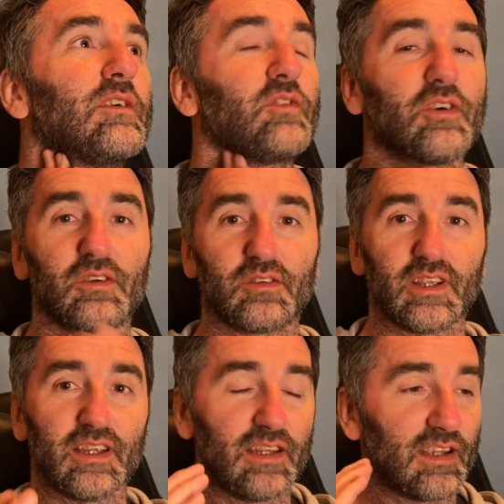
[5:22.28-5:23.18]
for
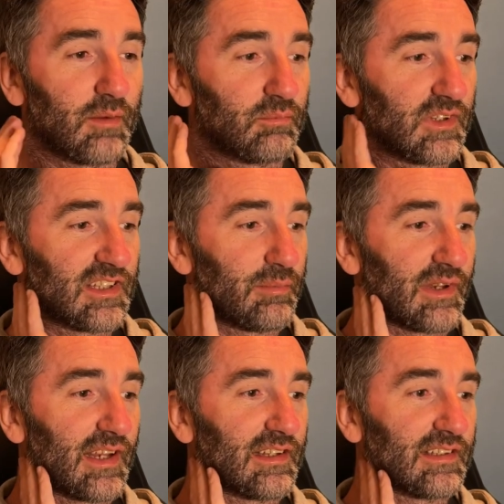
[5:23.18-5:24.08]
the
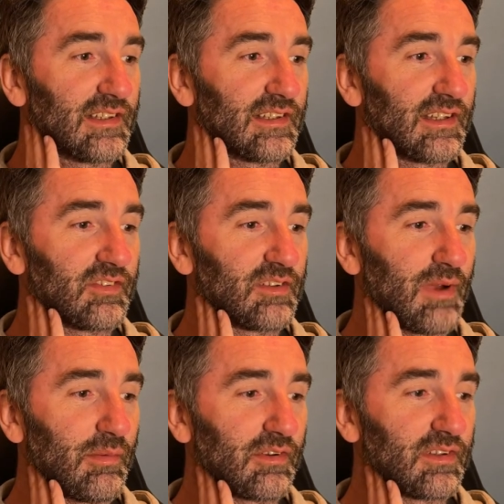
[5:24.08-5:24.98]
simulations and stuff. So
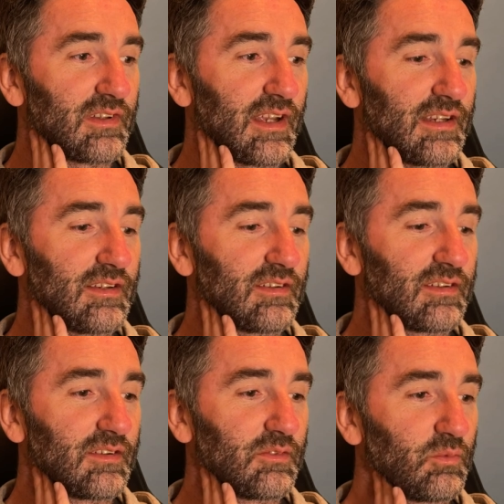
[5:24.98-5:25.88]
maybe I'll just take,
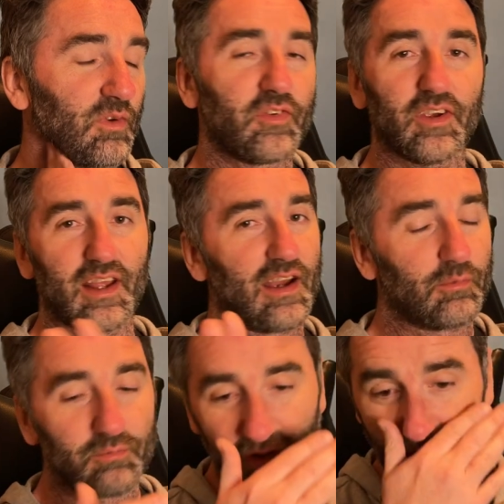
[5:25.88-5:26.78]
we'll figure that
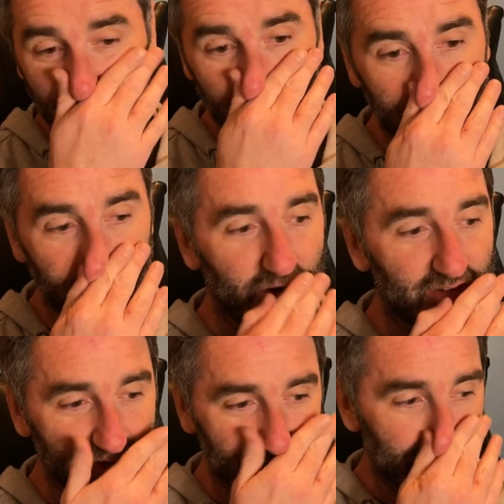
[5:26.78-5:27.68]
out. I'll do some
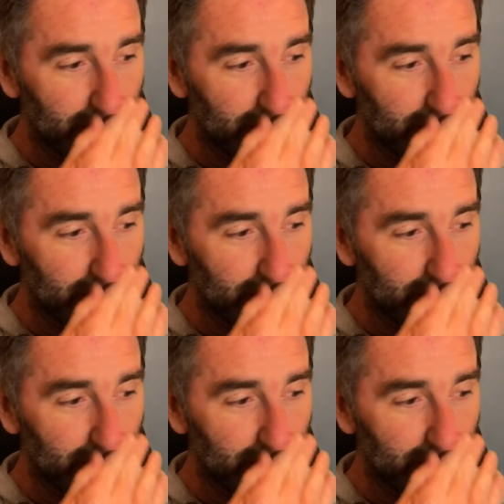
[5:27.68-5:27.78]
photos,